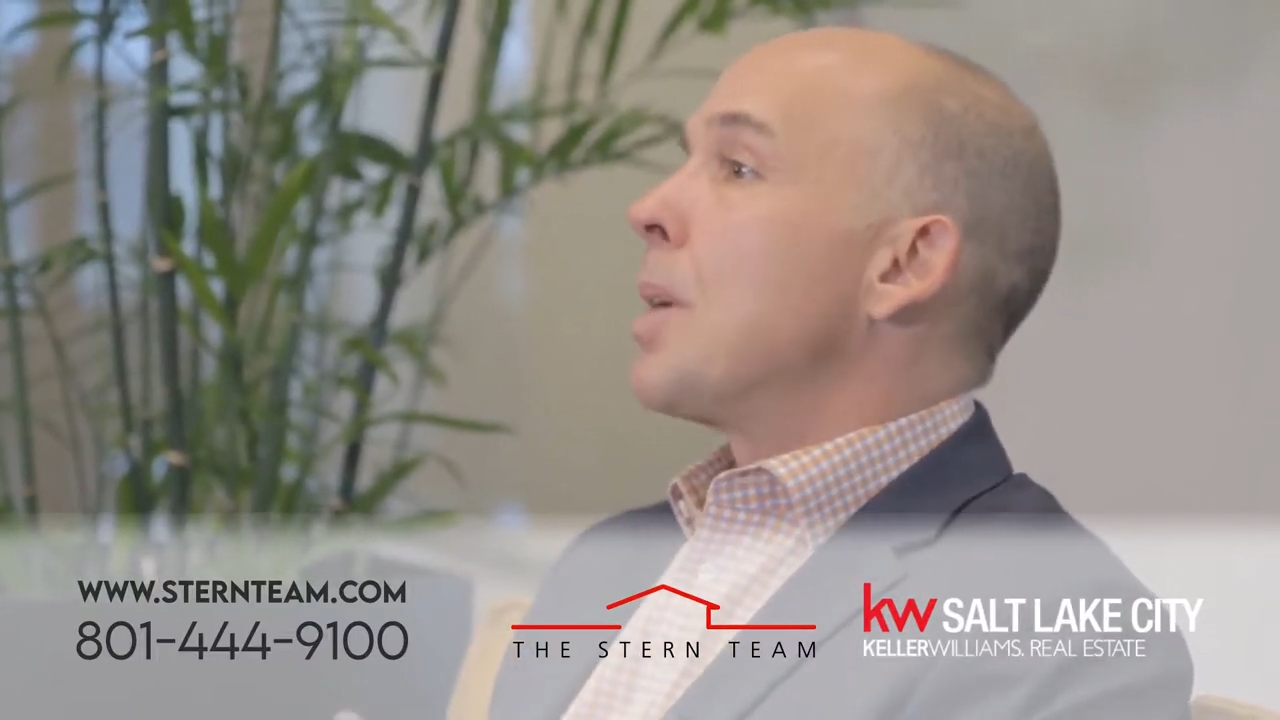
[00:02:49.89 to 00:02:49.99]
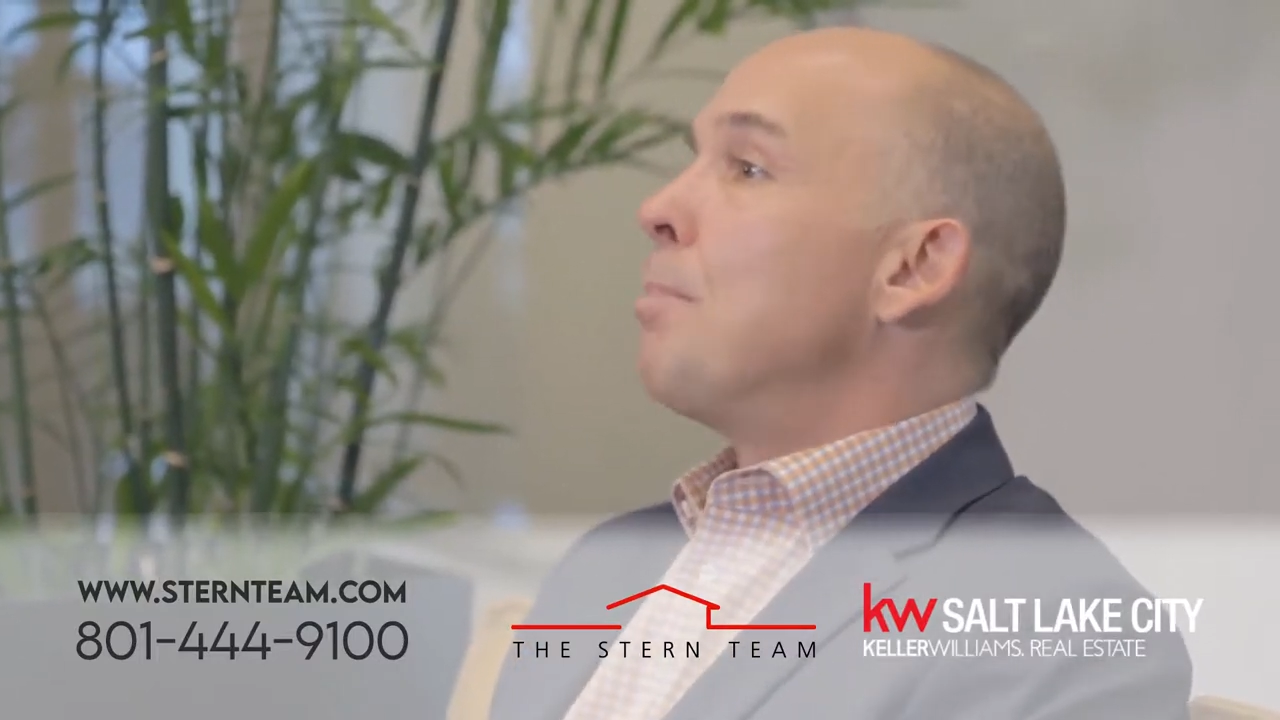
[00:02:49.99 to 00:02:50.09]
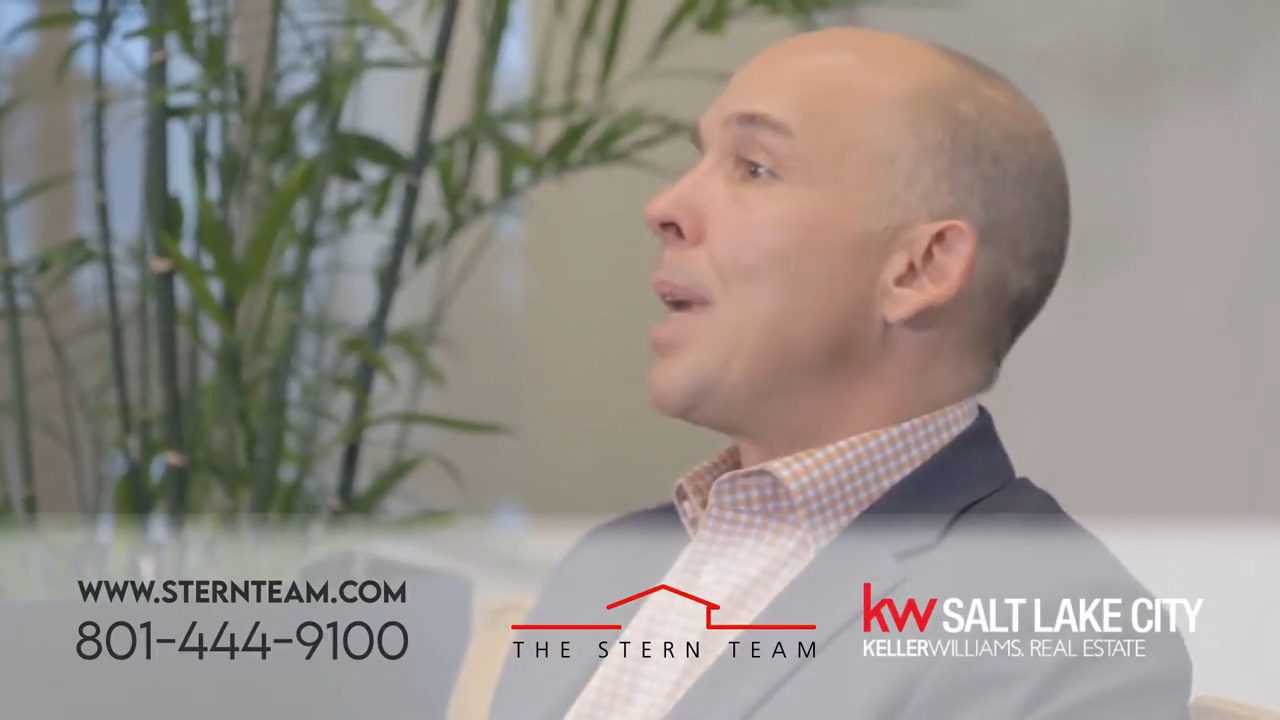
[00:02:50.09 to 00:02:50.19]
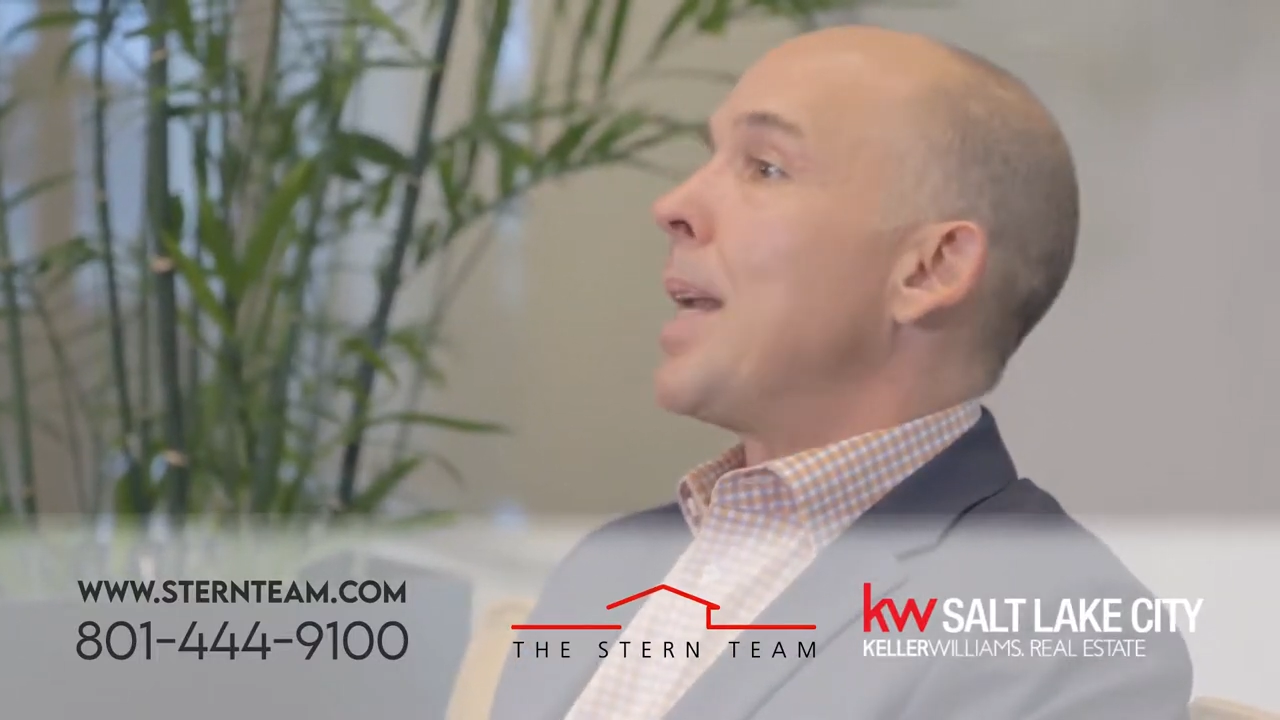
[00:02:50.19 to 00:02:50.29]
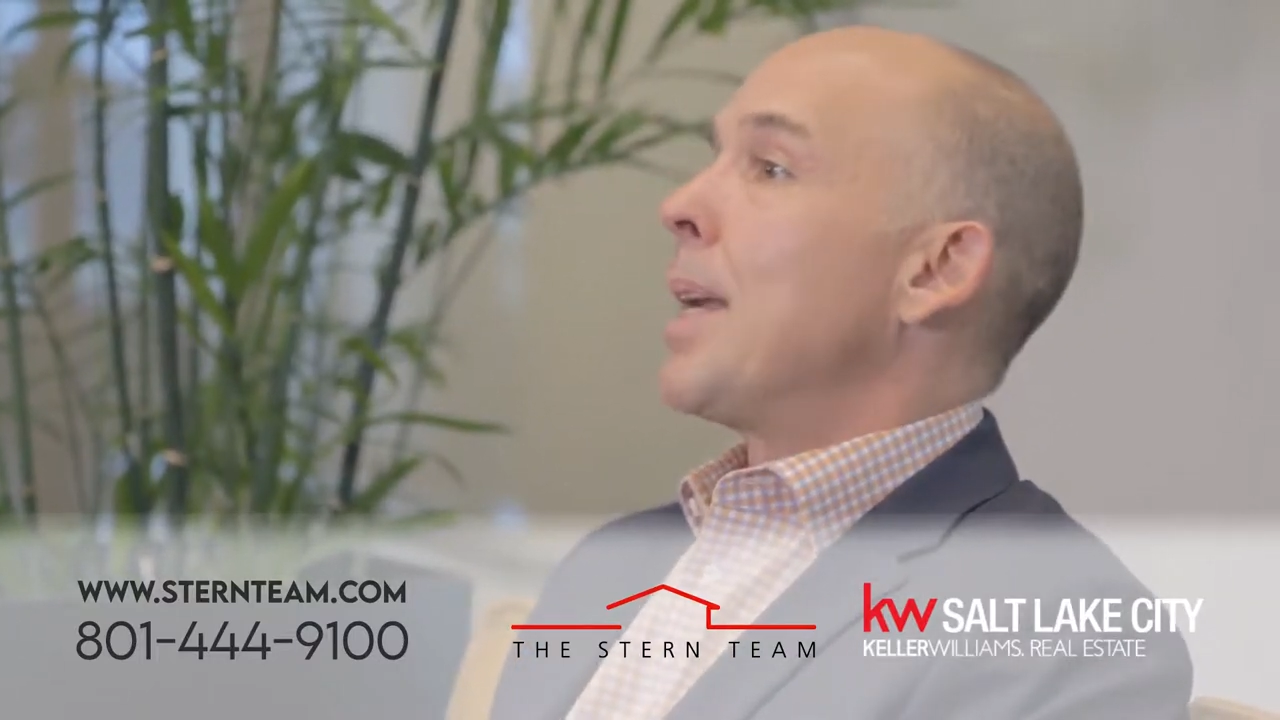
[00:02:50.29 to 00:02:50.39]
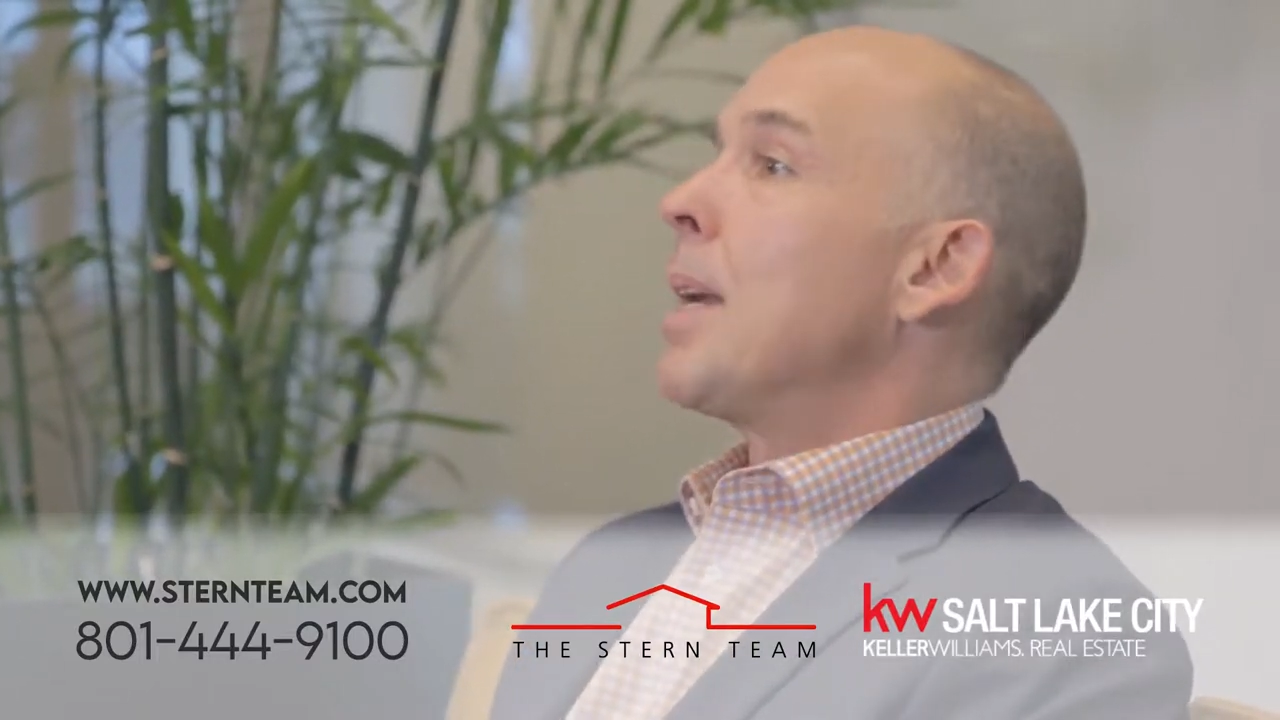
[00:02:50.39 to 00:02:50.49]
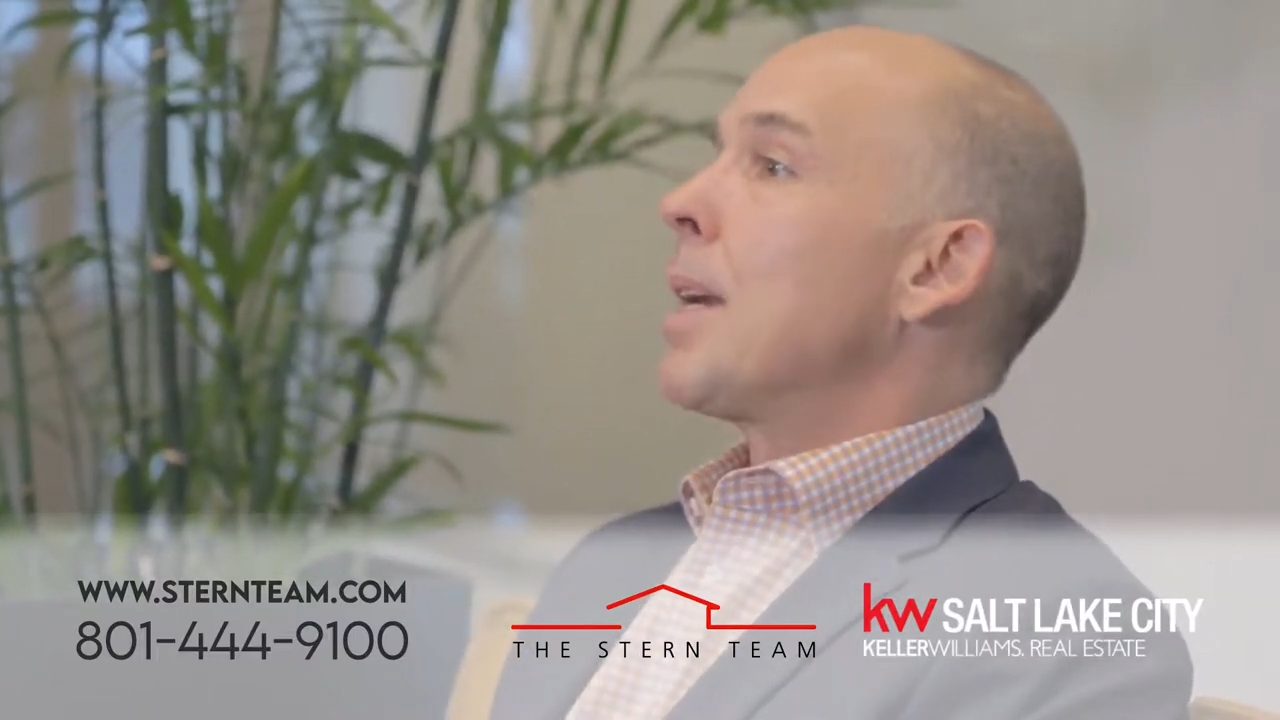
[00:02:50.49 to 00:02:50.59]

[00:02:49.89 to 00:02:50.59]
competing in a